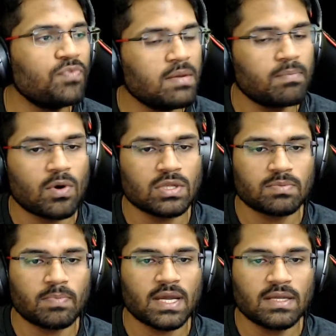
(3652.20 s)
weak
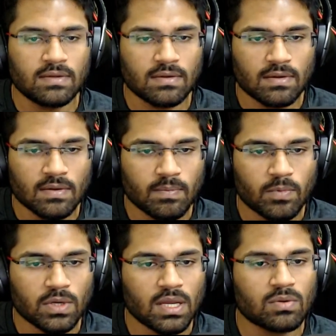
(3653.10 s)
pawns by
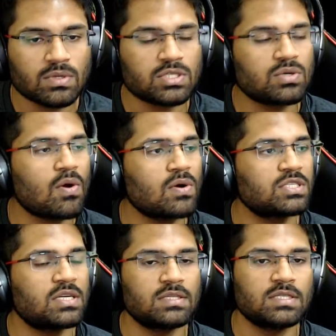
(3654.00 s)
putting out a strong
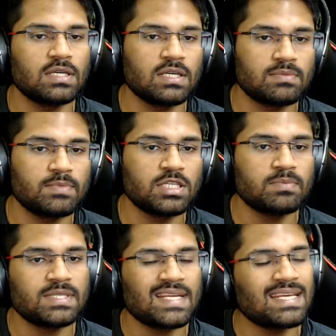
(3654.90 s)
structure here.
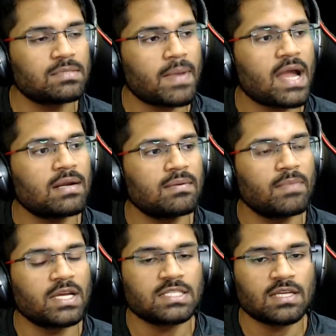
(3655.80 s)
Bishop stays bad
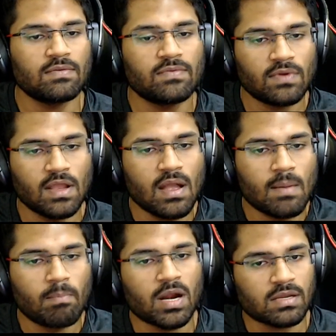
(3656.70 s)
by itself.
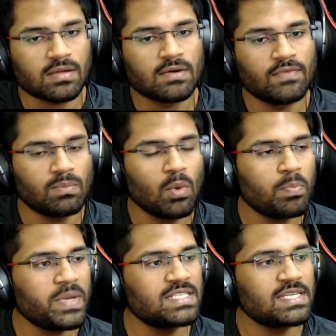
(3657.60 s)
But with
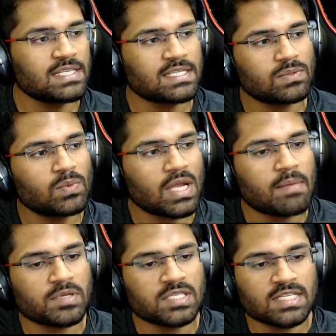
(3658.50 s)
more pieces, what
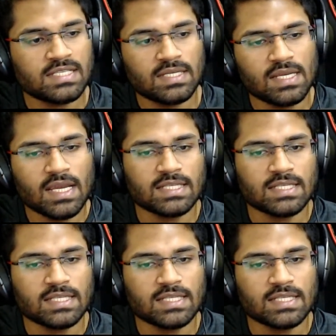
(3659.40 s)
happens is he